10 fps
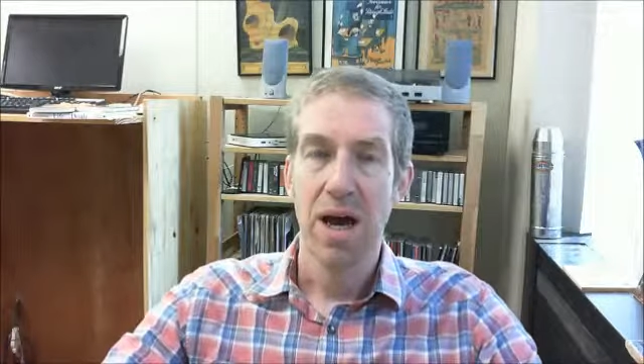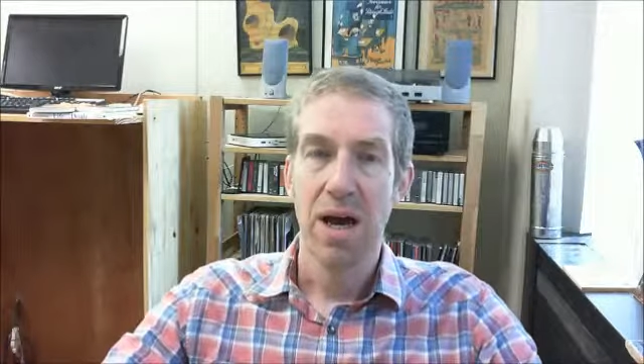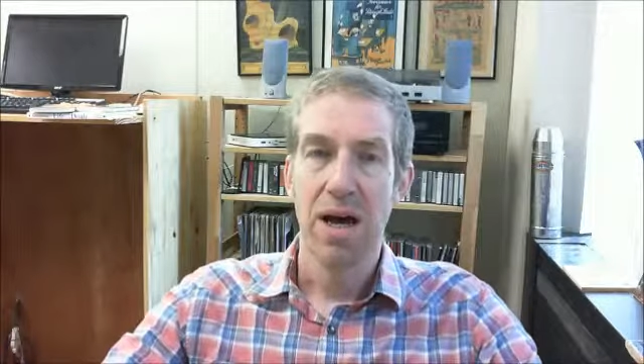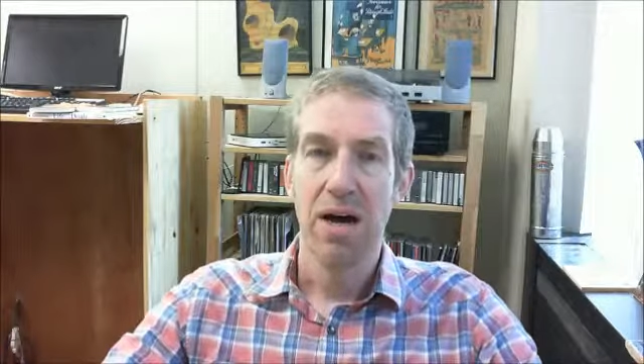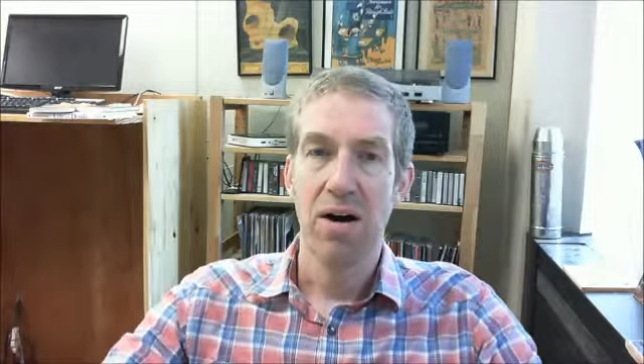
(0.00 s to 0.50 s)

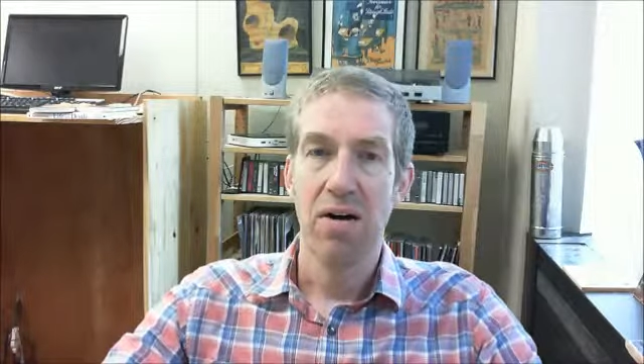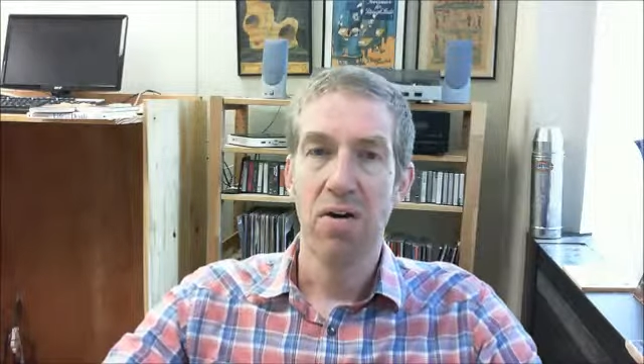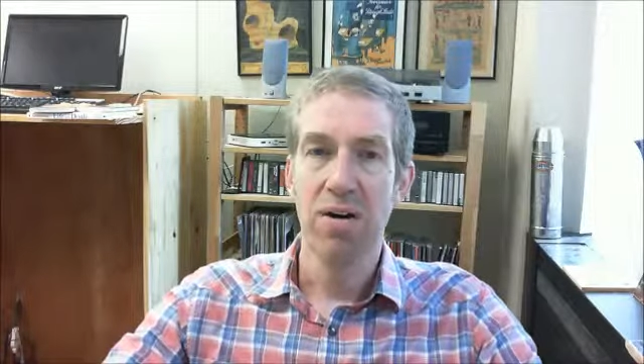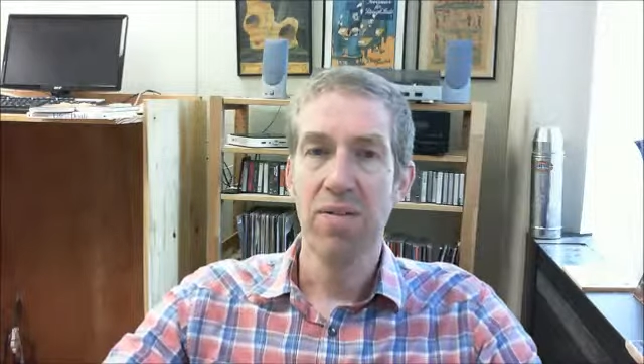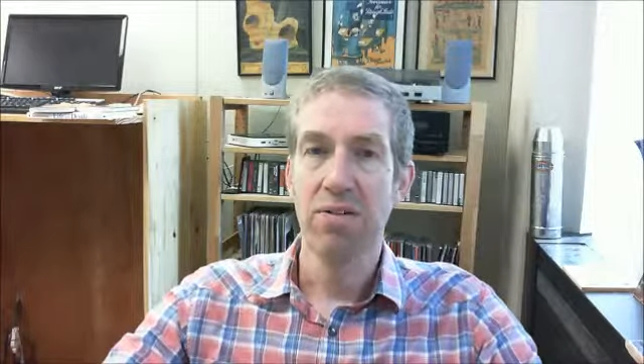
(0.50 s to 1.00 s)

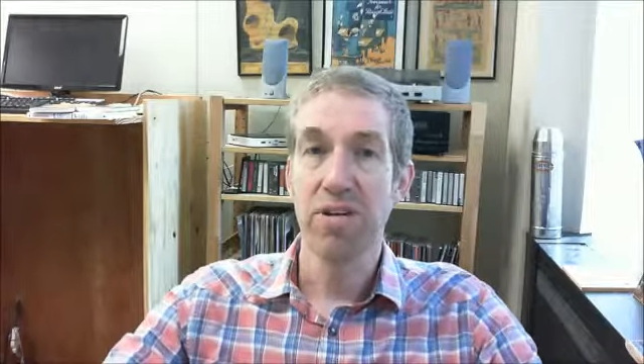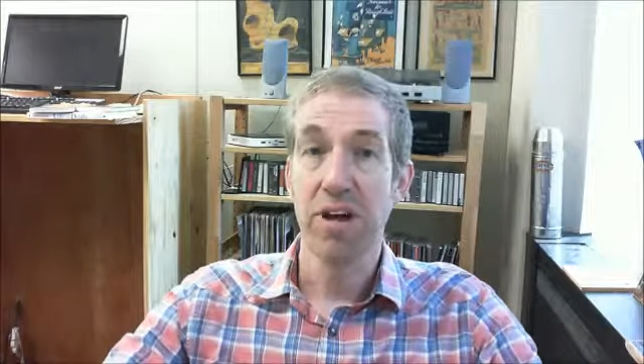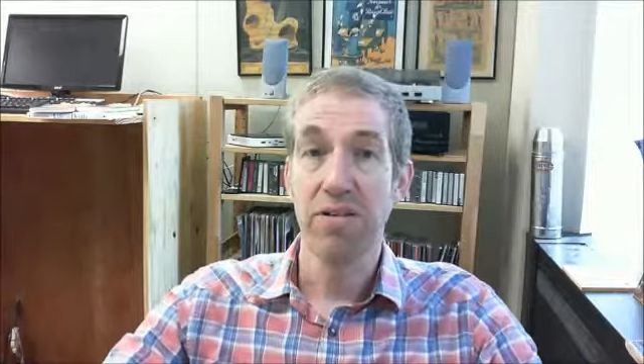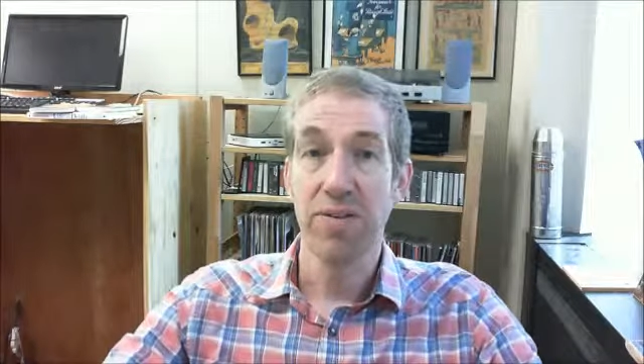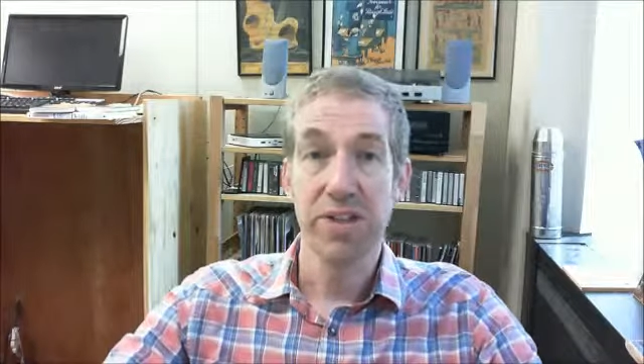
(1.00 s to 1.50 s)
All of those
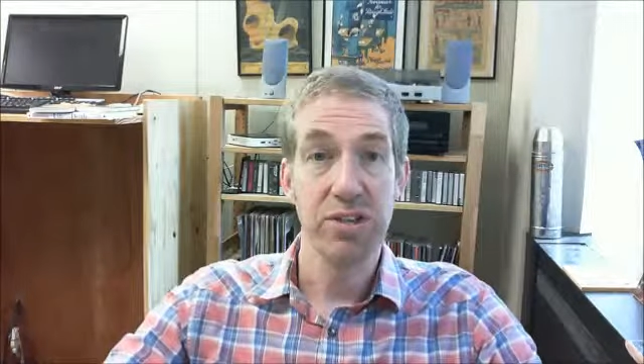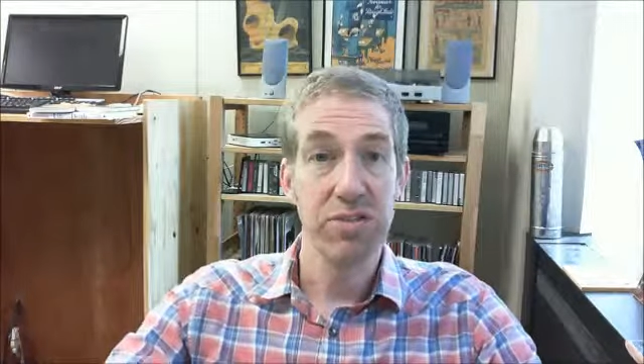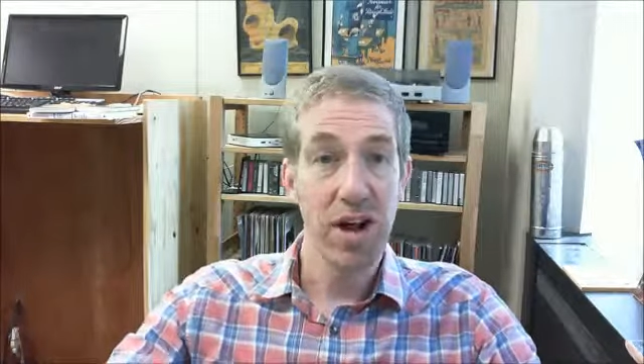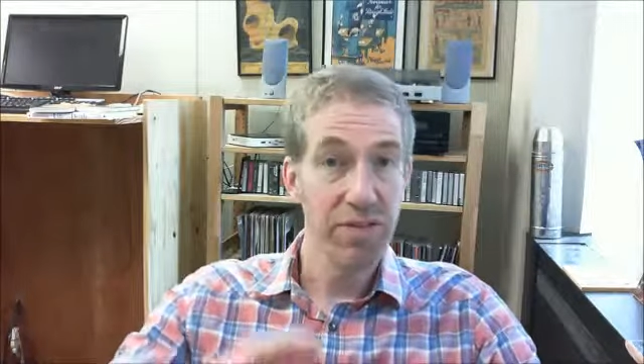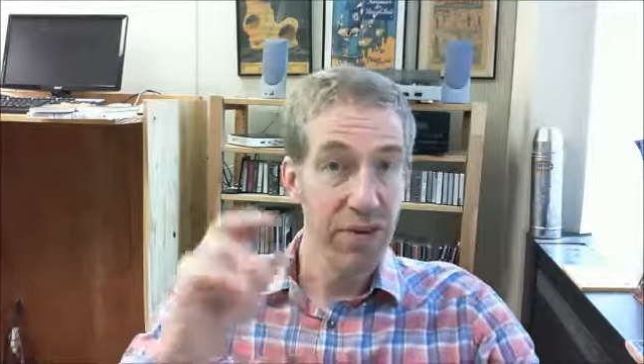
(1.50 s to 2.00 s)
kinds of issues
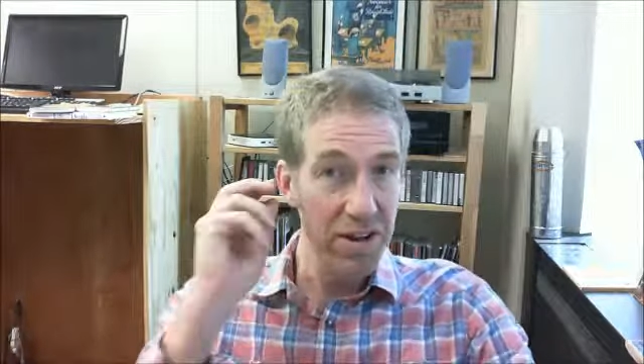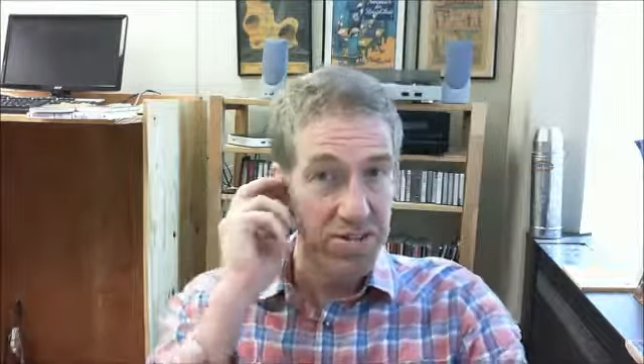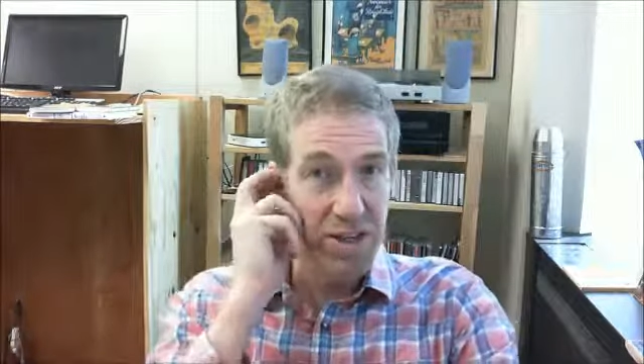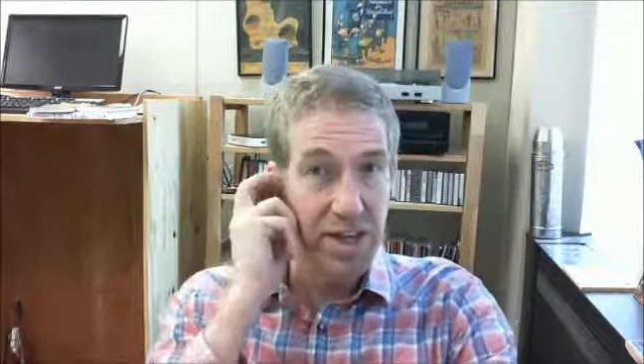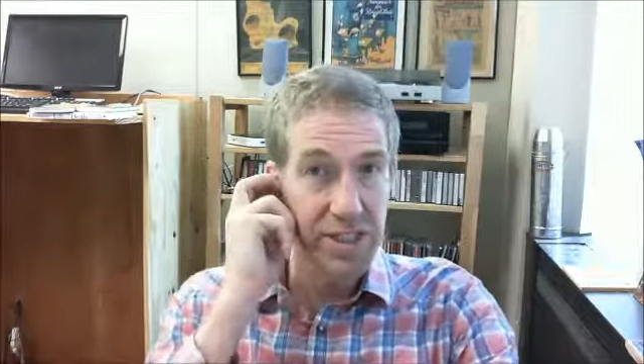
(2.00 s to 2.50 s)
are
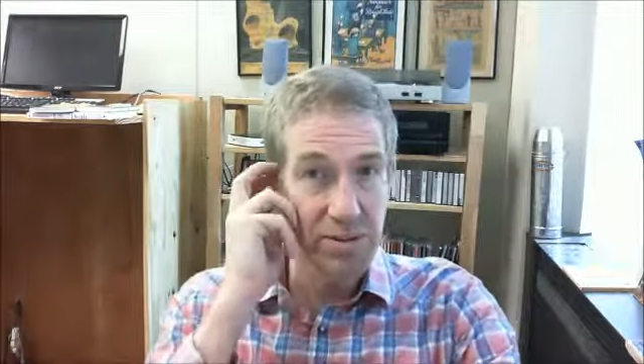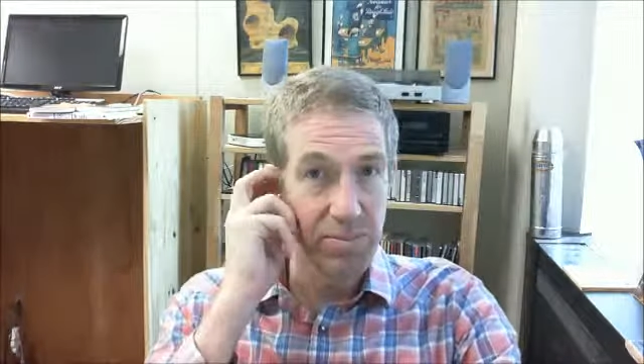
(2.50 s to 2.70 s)
fascinating,